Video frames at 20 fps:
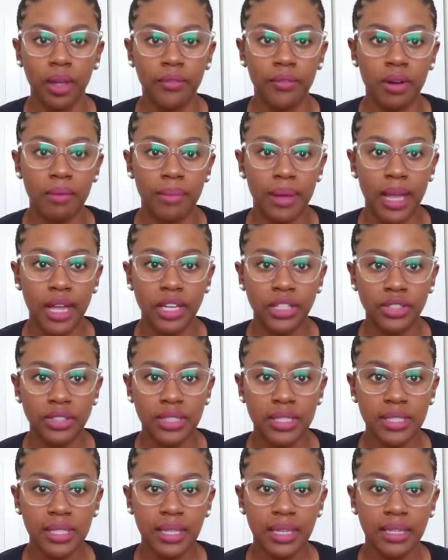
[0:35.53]
From my
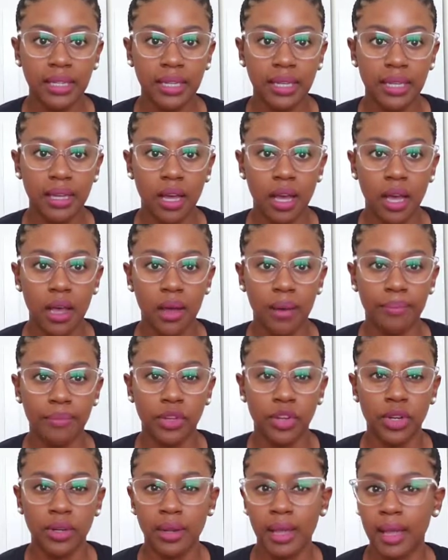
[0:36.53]
understanding,
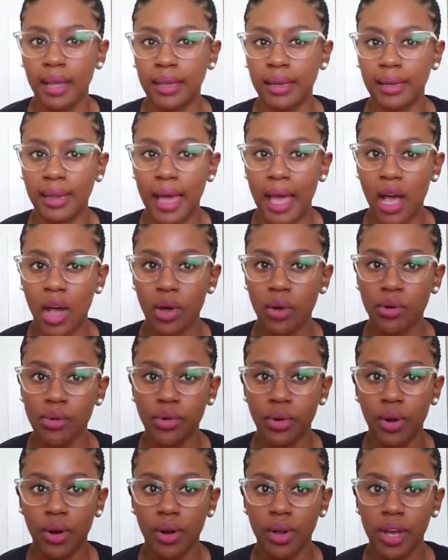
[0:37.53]
you're not
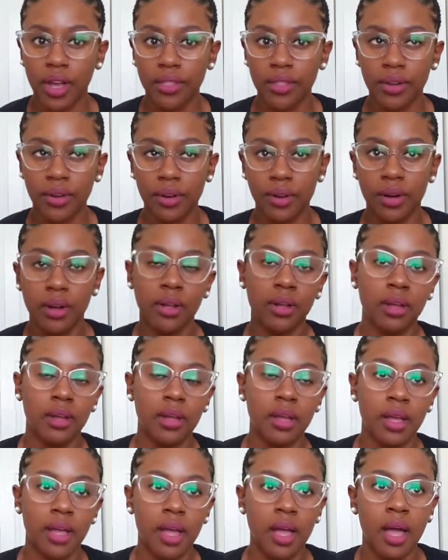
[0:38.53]
allowed, or other
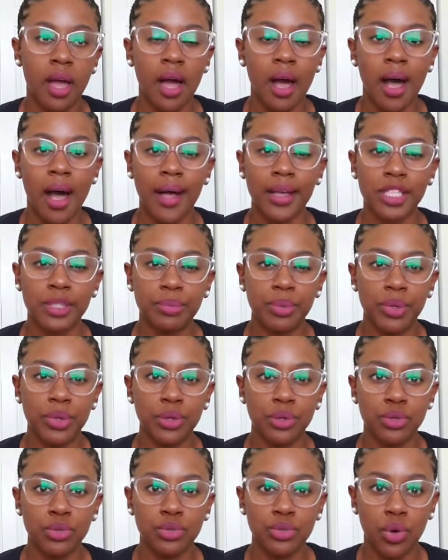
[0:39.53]

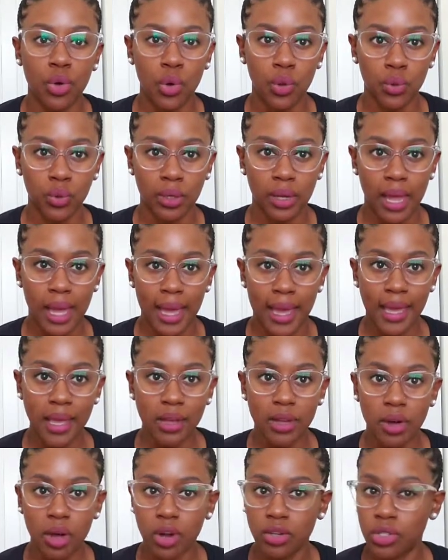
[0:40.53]
hospitals don't
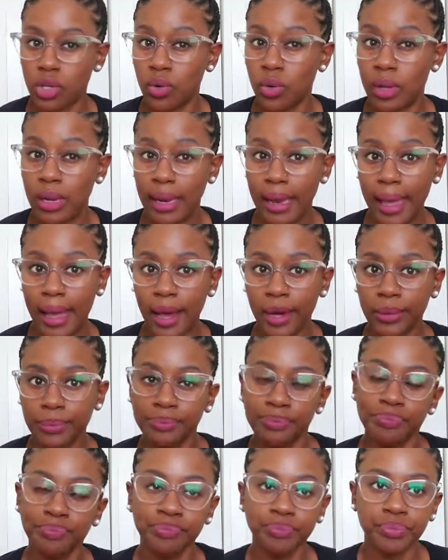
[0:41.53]
like or don't
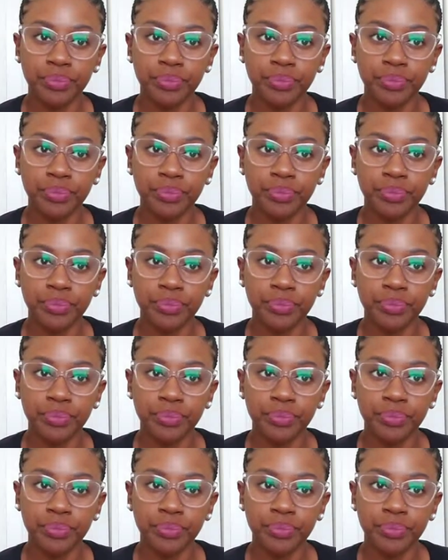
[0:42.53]
allow